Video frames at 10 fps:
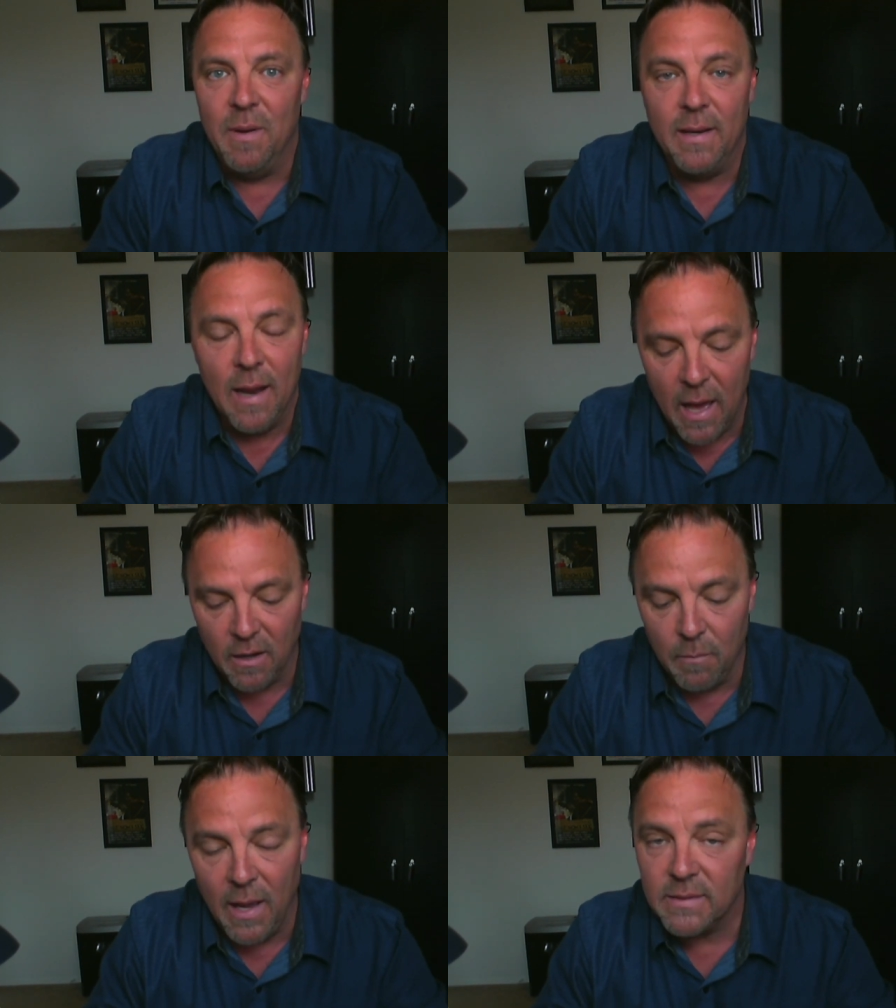But
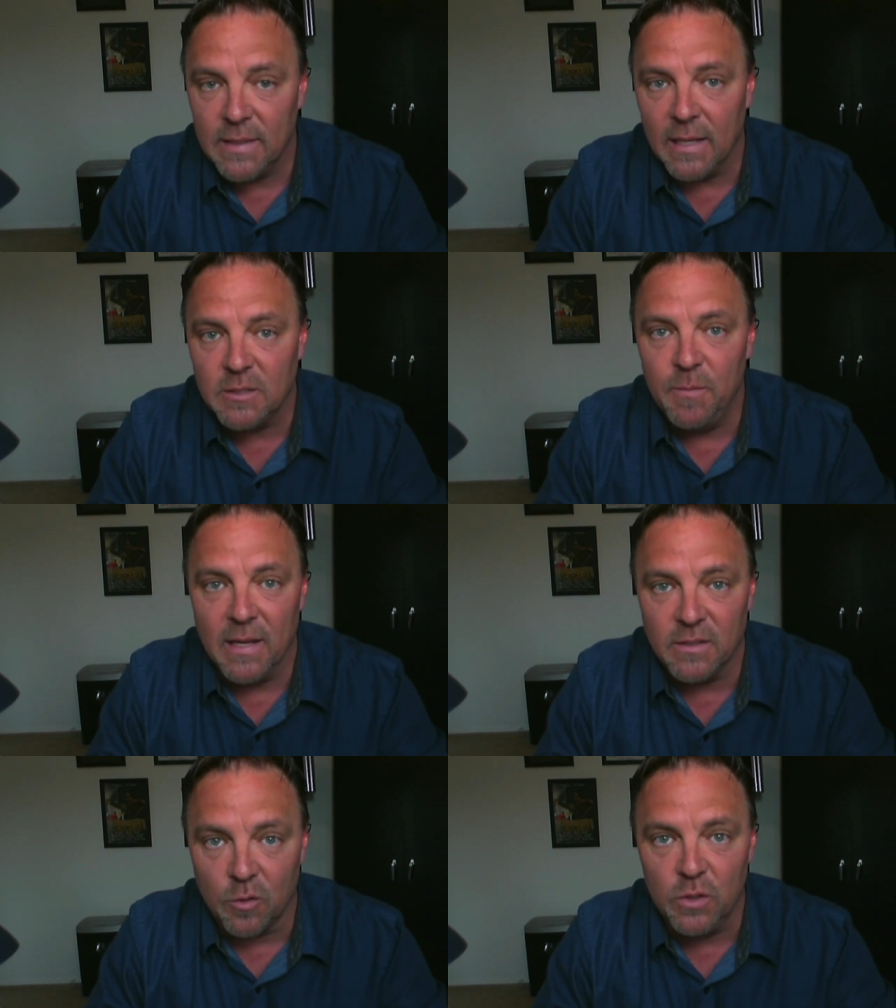not on my sets
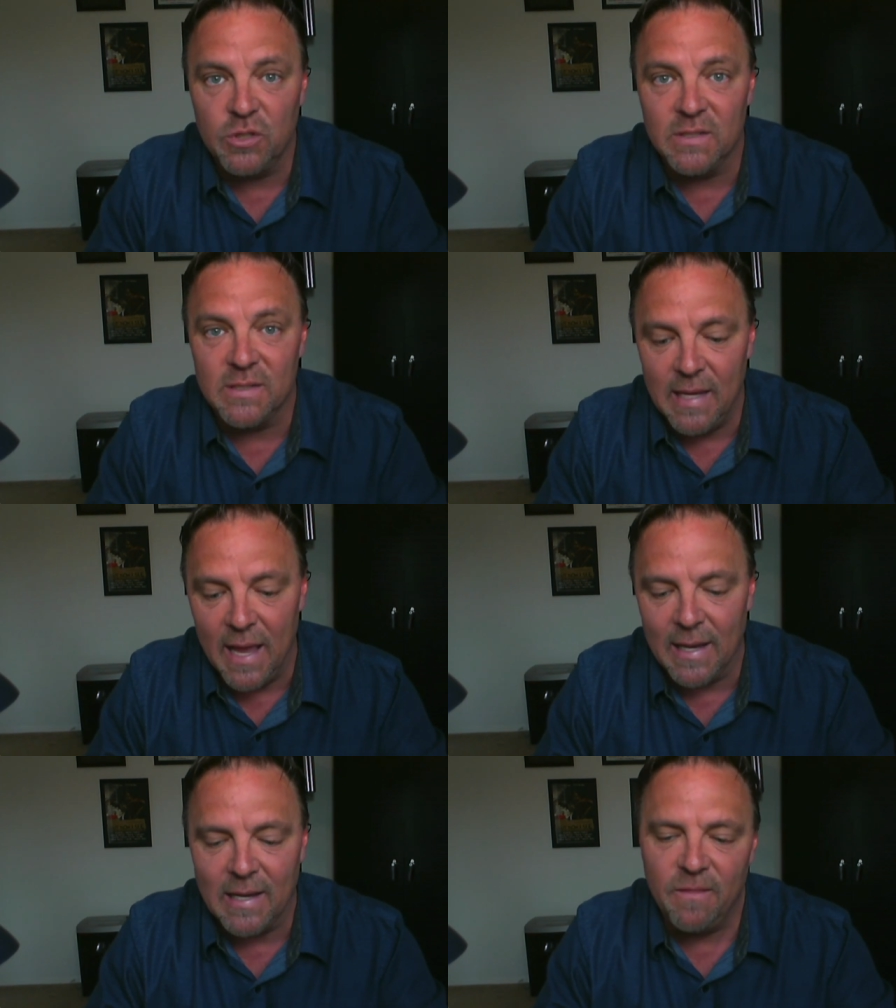as a Christian
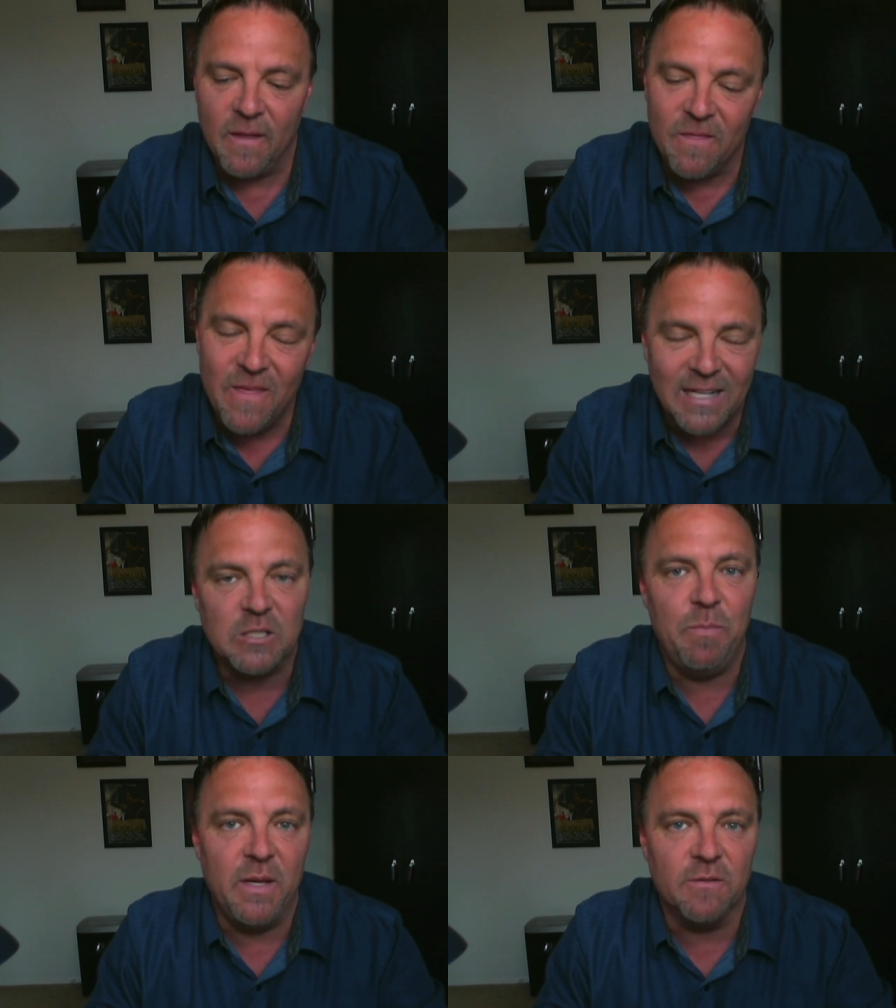set, and I think
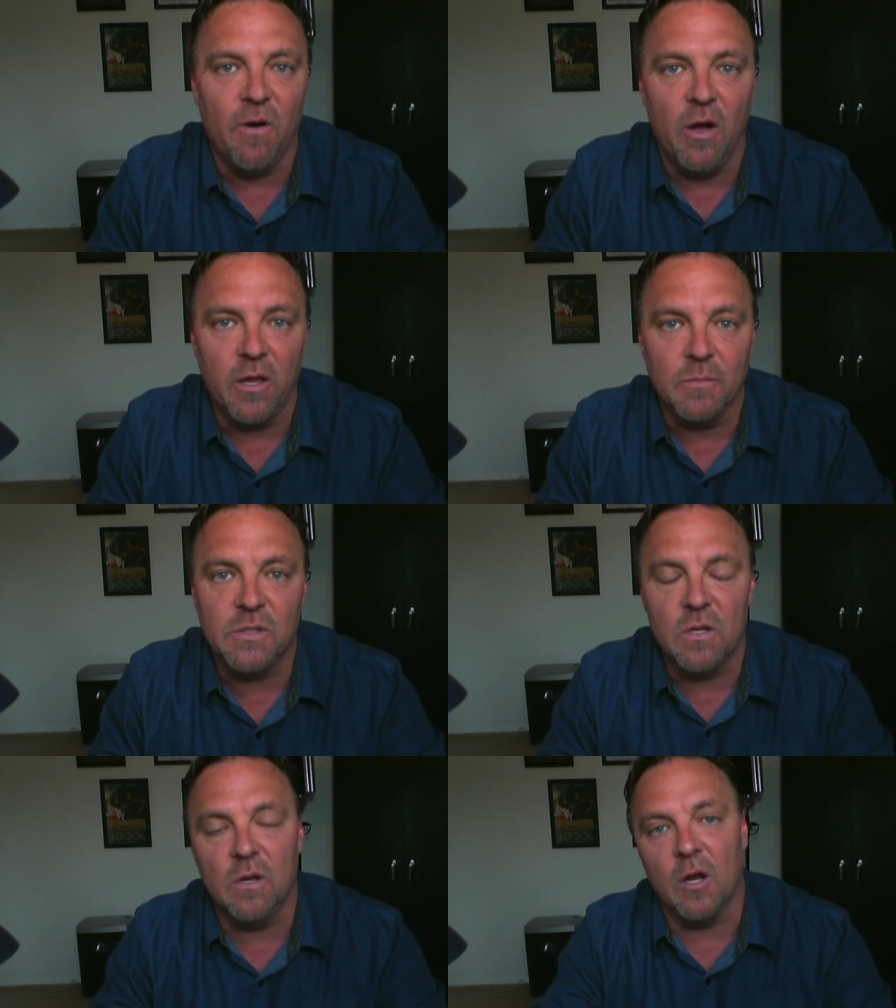that speaks
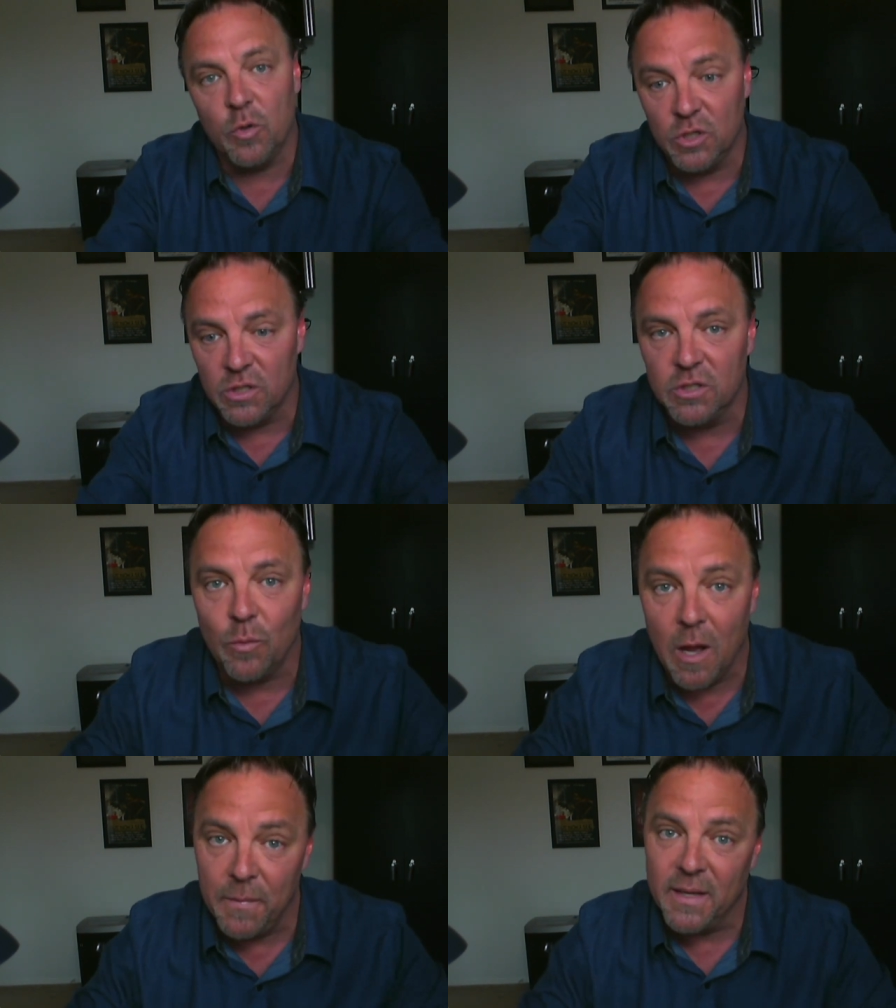volumes to the non-Christians
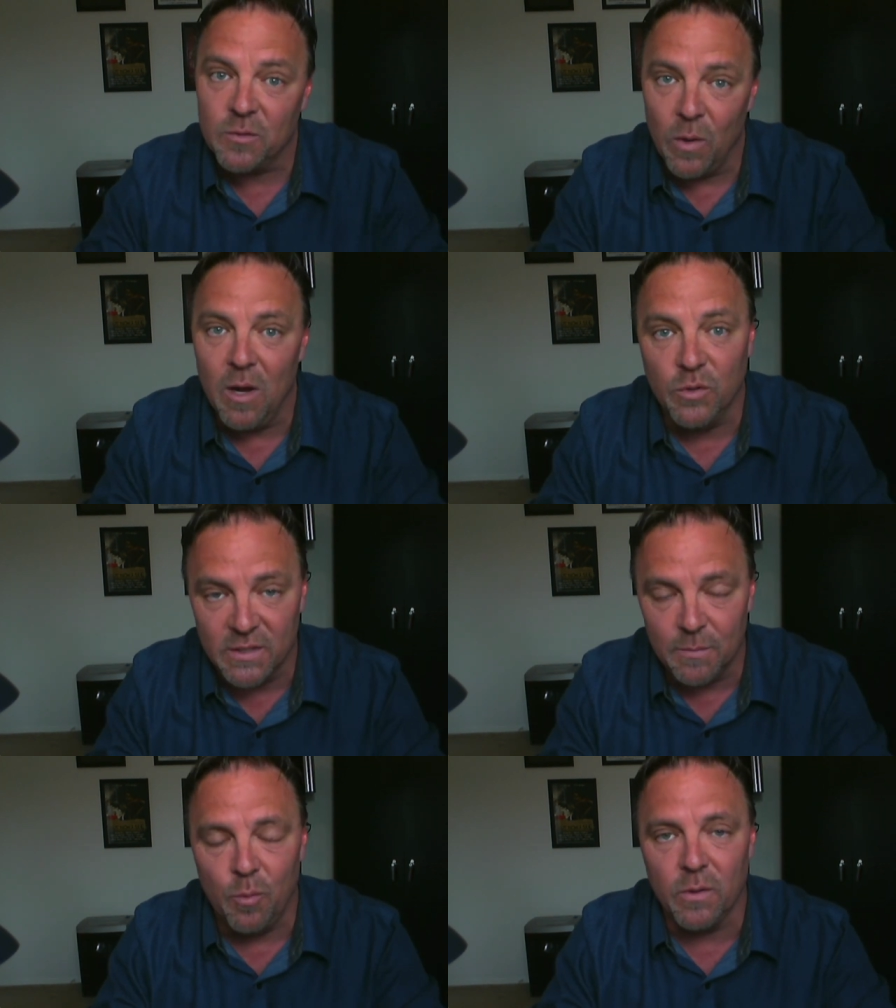around me as well,
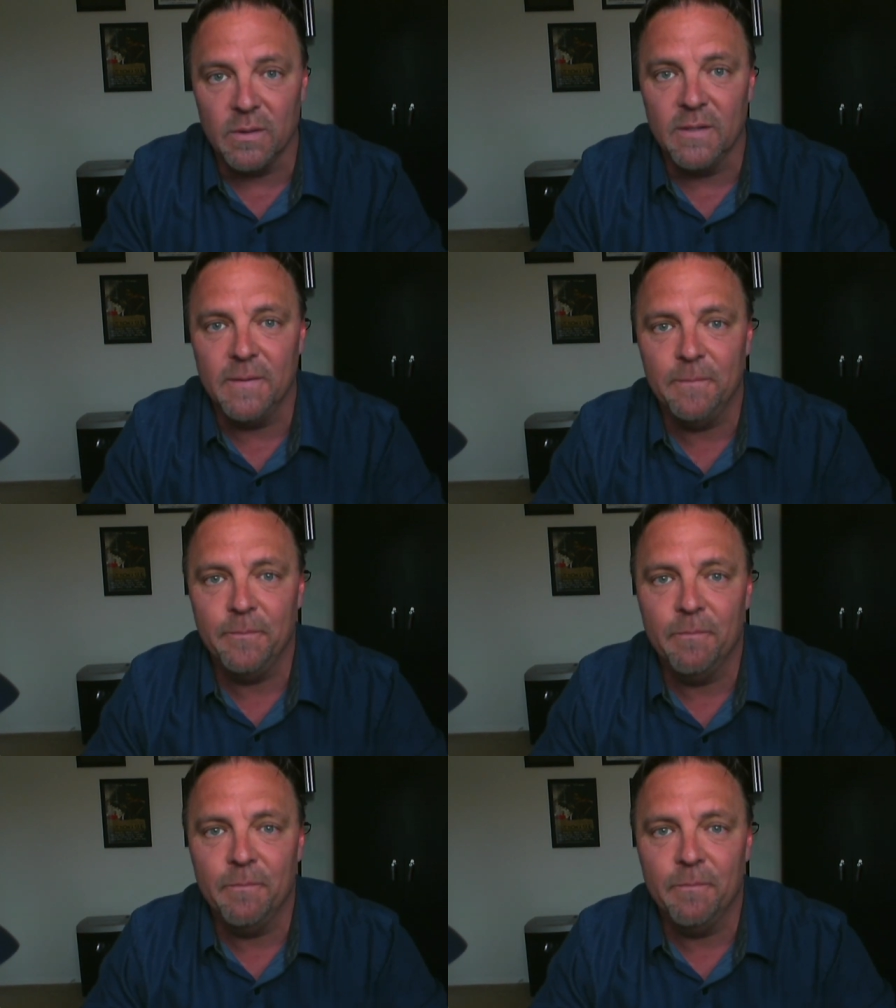which is important.